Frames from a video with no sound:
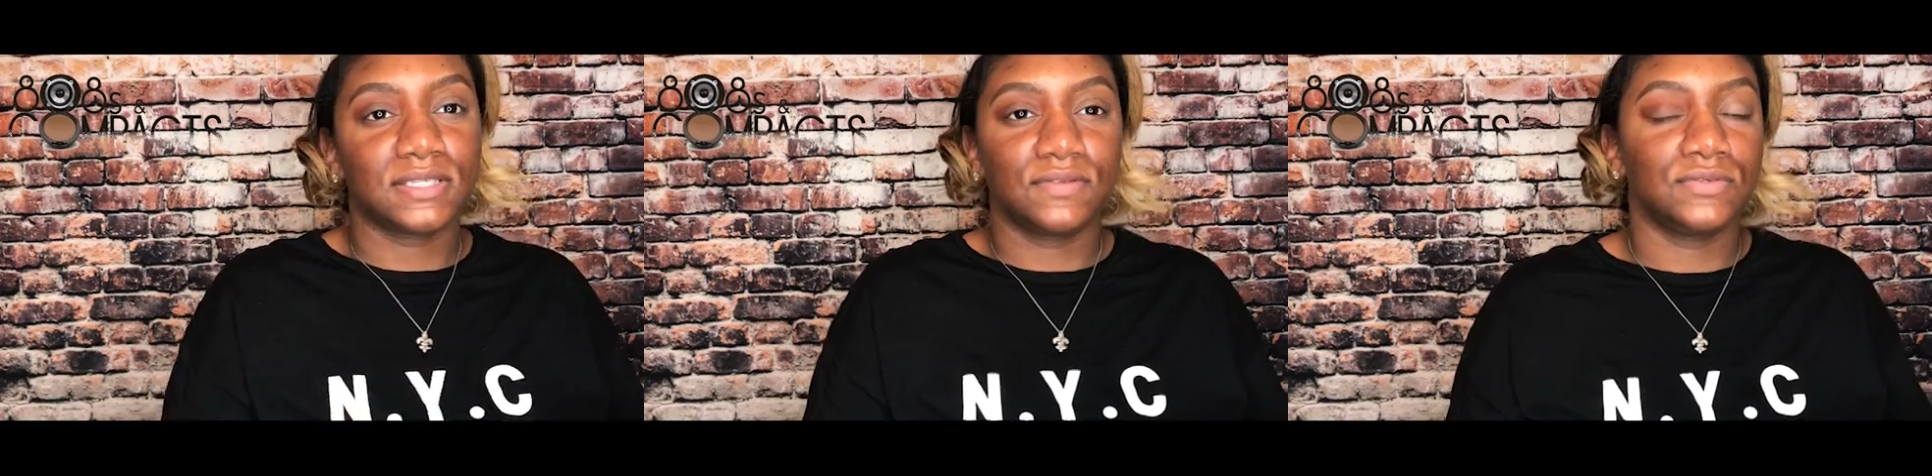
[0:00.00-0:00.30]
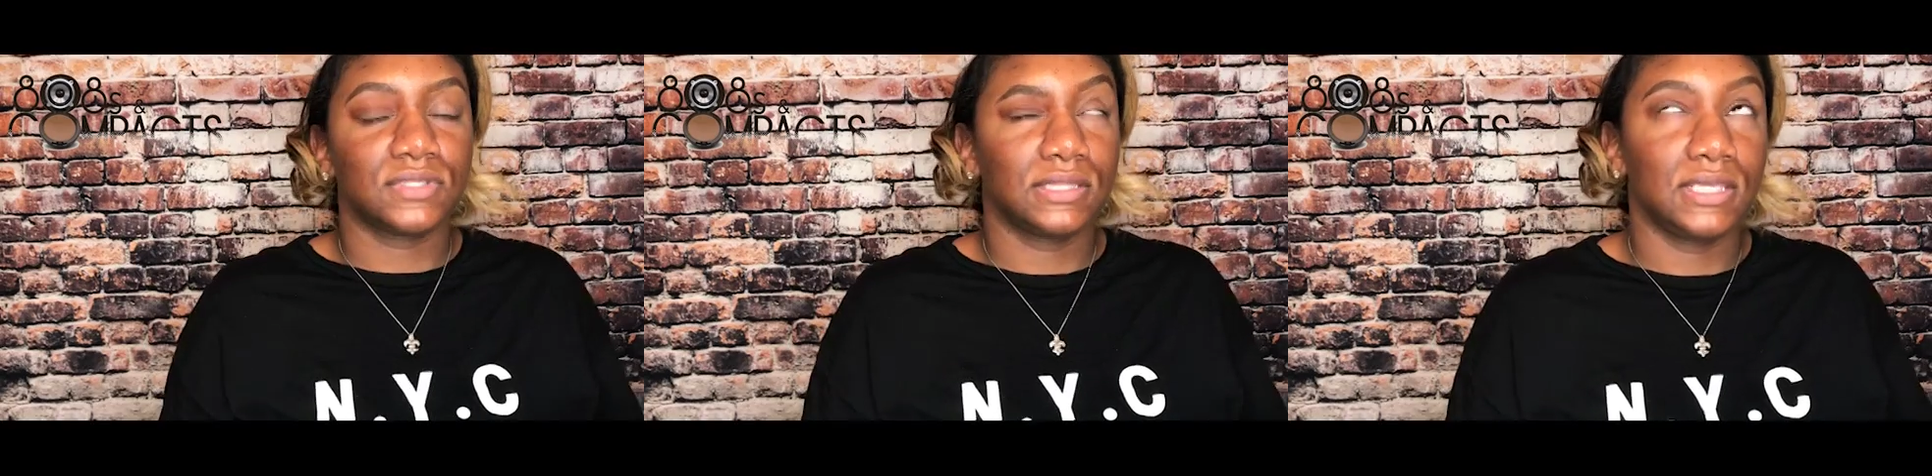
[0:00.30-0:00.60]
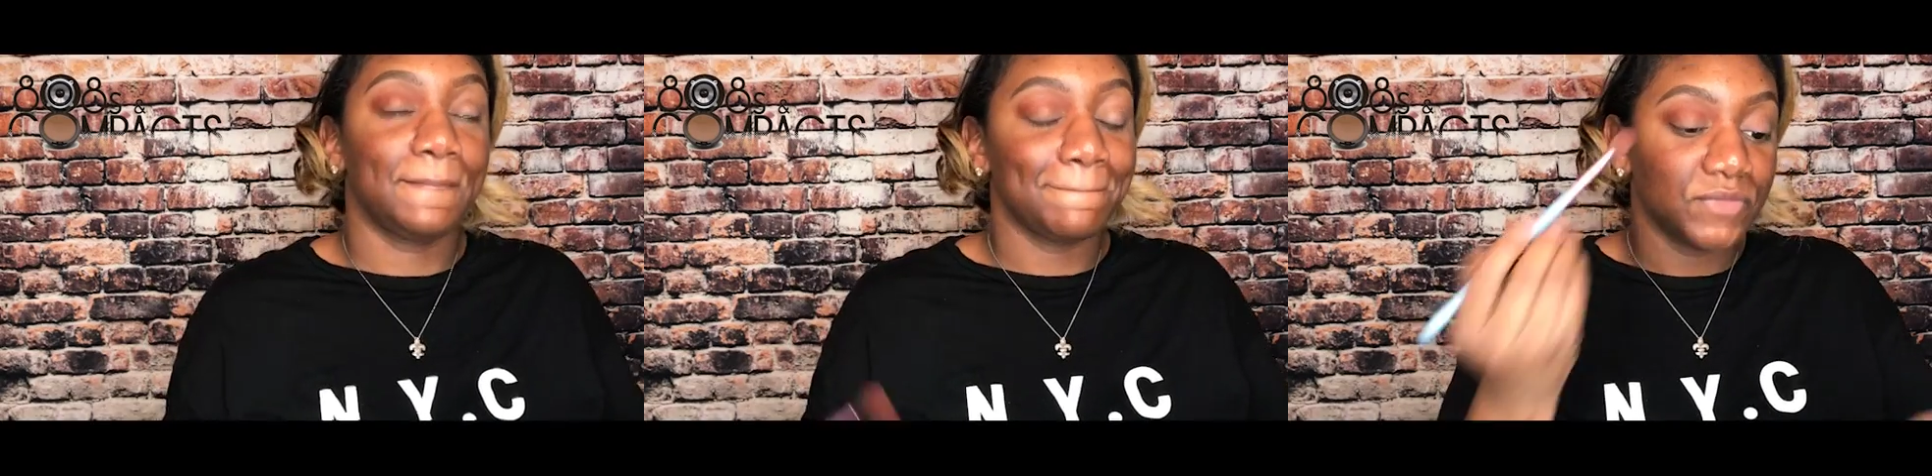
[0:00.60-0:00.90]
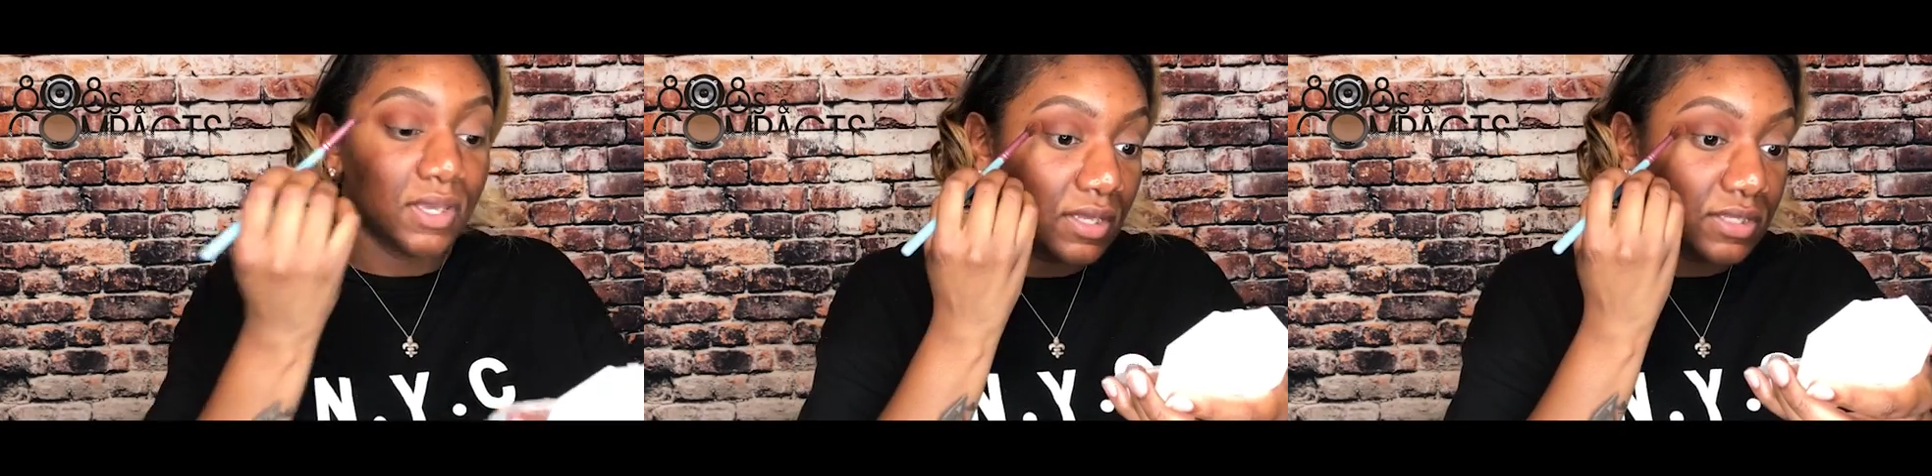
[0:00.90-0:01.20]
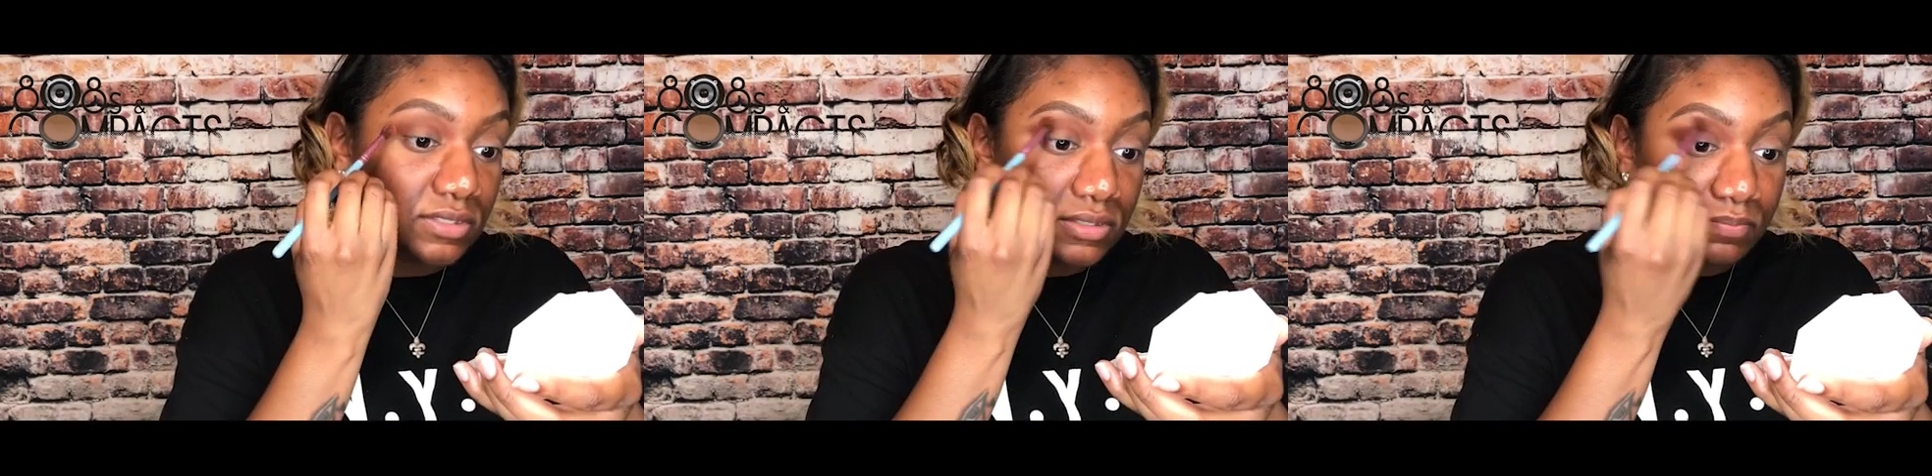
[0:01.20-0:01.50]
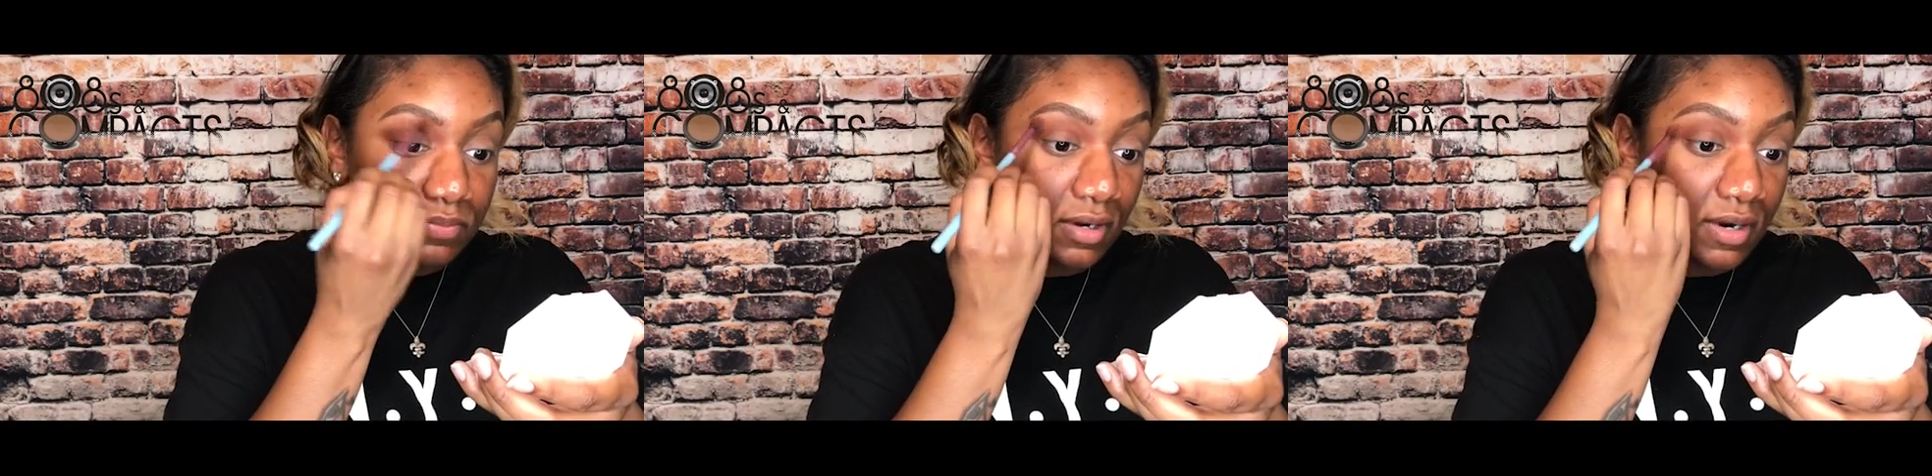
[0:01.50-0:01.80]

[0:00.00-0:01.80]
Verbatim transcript: oranges tend to go